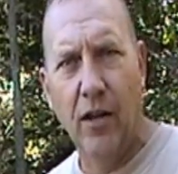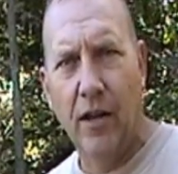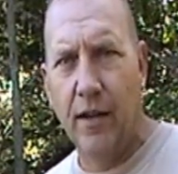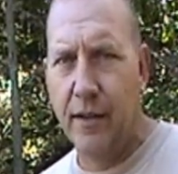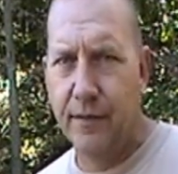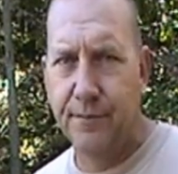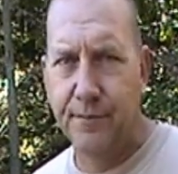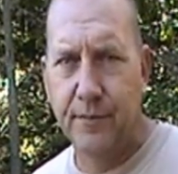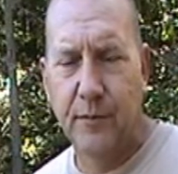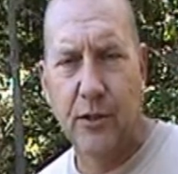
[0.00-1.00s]

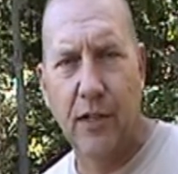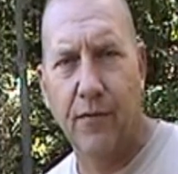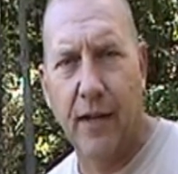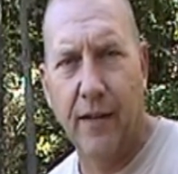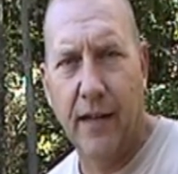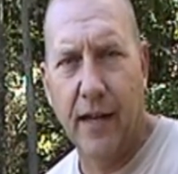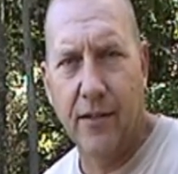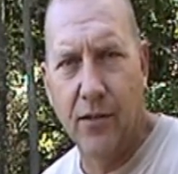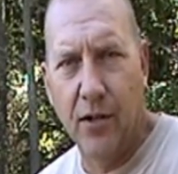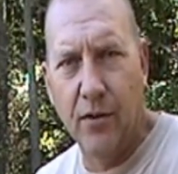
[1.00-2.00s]
stuff like
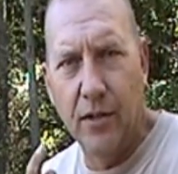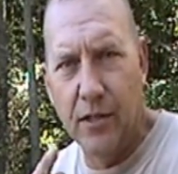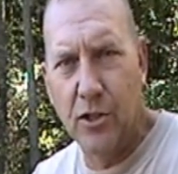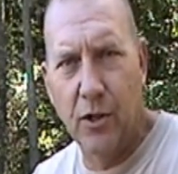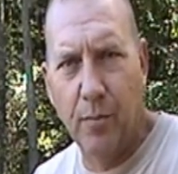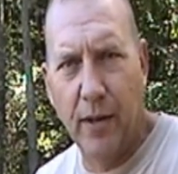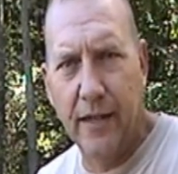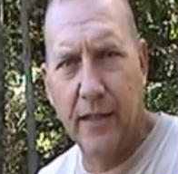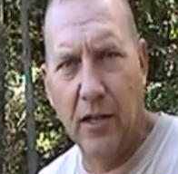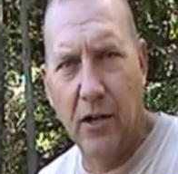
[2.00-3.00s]
that. So it's a good
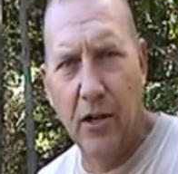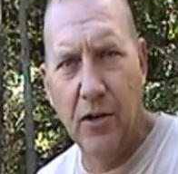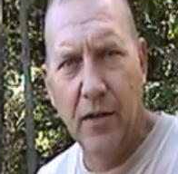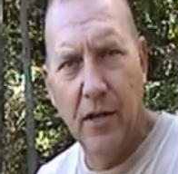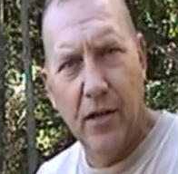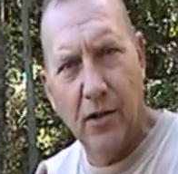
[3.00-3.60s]
plant to learn.